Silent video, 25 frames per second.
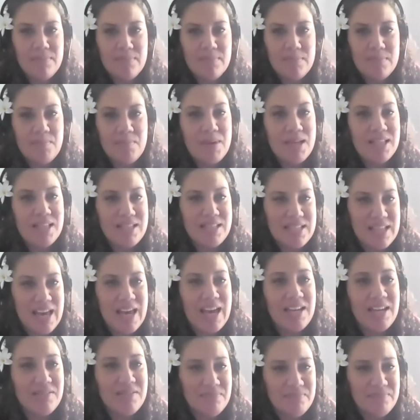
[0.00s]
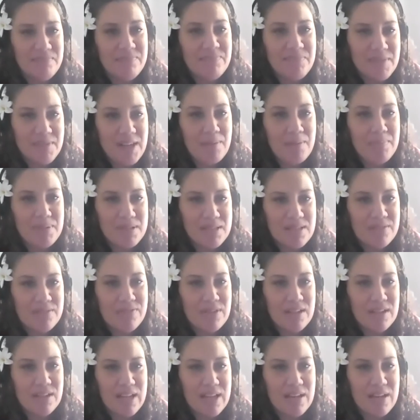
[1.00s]
maintain our
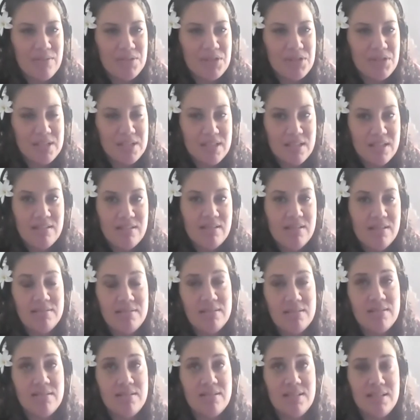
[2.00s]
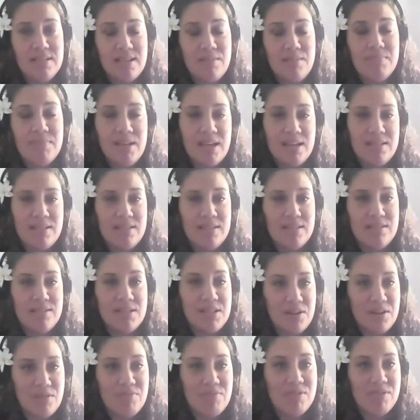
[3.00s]
Pacific languages, and in some cases,
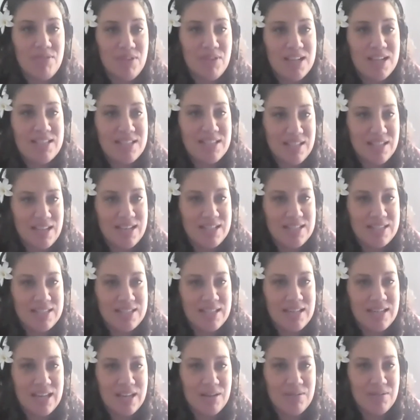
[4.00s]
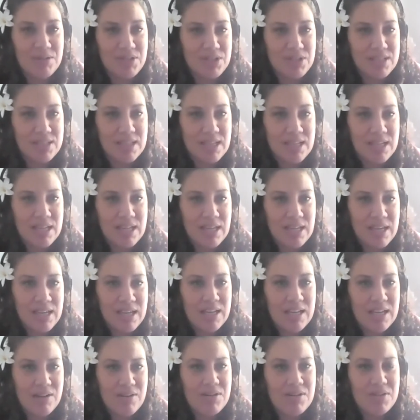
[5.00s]
revitalize the languages
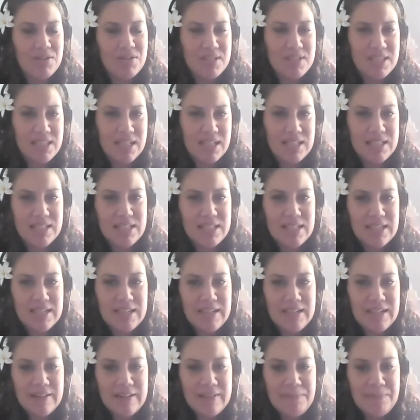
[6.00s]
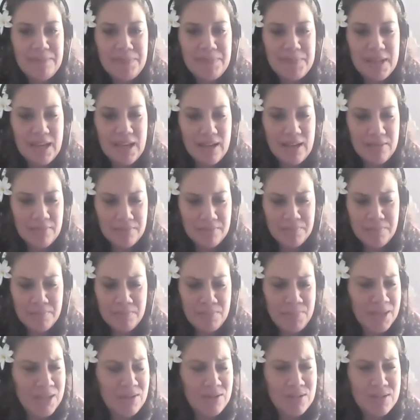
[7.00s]
here in New Zealand,
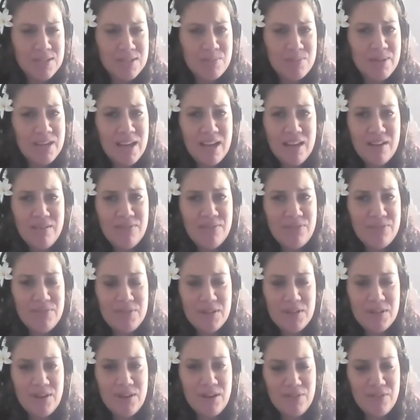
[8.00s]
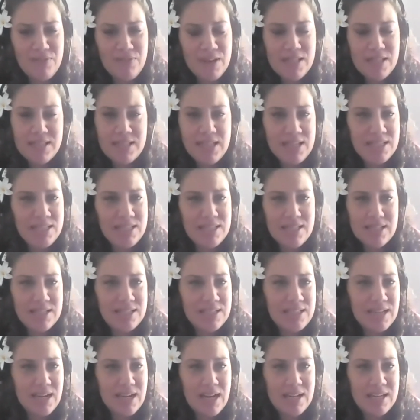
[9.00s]
because we have, a fantastic
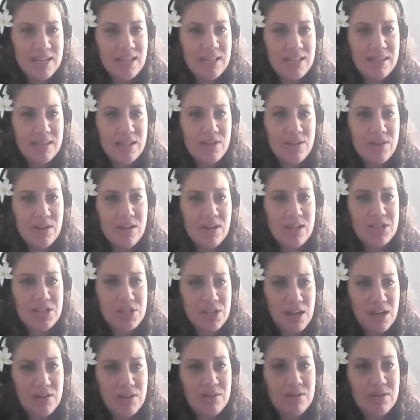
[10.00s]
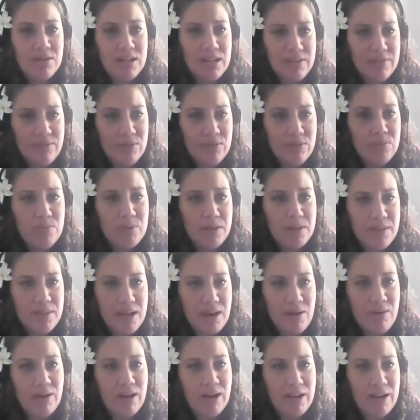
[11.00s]
start at the early childhood level with
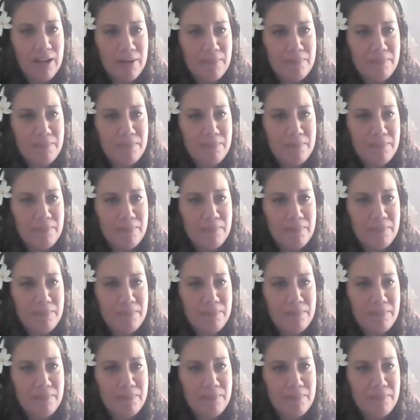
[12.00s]
our,